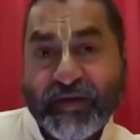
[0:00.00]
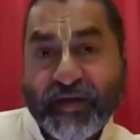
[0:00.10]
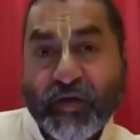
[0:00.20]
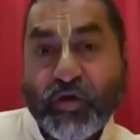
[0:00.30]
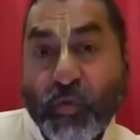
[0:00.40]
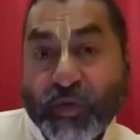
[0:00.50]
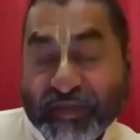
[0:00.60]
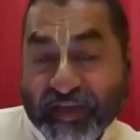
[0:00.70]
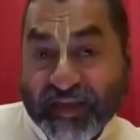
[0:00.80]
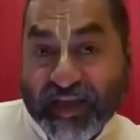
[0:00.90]
You will
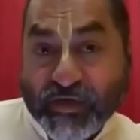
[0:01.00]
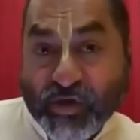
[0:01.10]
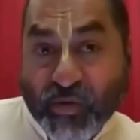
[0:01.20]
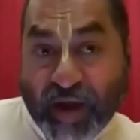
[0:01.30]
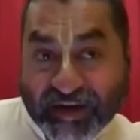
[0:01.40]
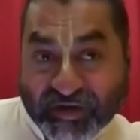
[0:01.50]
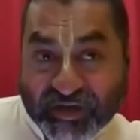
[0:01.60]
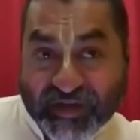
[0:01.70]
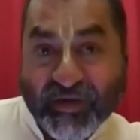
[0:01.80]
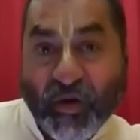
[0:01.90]
see the
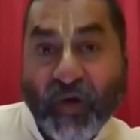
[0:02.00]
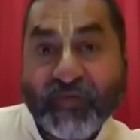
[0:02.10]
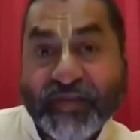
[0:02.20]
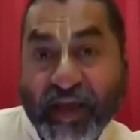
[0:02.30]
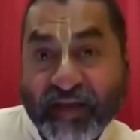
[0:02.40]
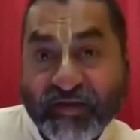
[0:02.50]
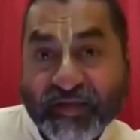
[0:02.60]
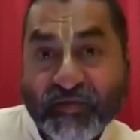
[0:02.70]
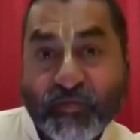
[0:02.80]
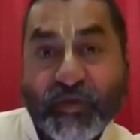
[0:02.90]
interaction of
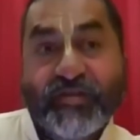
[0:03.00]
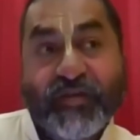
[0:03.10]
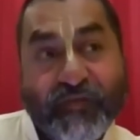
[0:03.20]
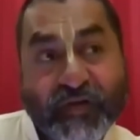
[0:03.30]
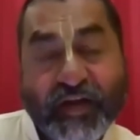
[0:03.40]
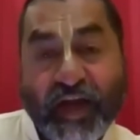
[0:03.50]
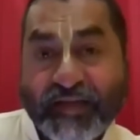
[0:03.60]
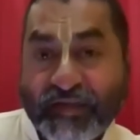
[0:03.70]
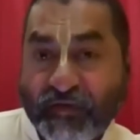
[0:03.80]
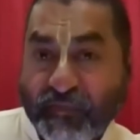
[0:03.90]
sages with different
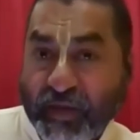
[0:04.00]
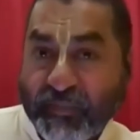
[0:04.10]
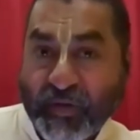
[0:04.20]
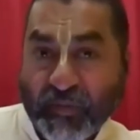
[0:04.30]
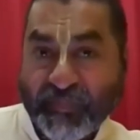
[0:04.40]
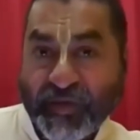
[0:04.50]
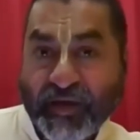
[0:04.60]
kinds of people.